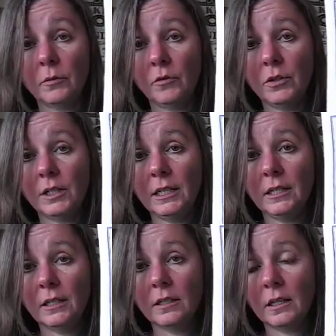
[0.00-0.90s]
for the
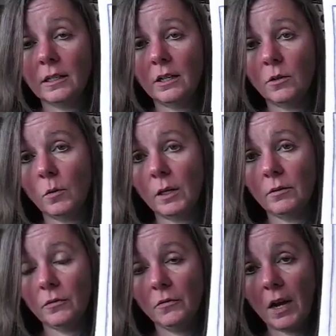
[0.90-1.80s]
seasons because I don't want
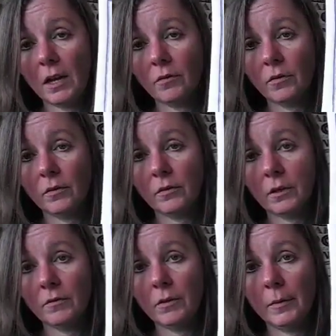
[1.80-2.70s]
five
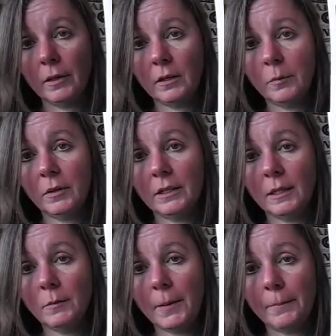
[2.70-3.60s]
of them up at the
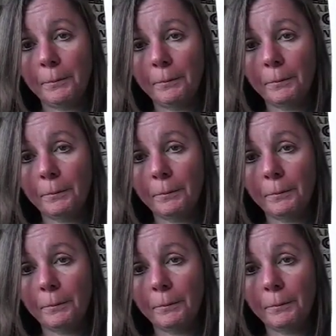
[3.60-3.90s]
same time.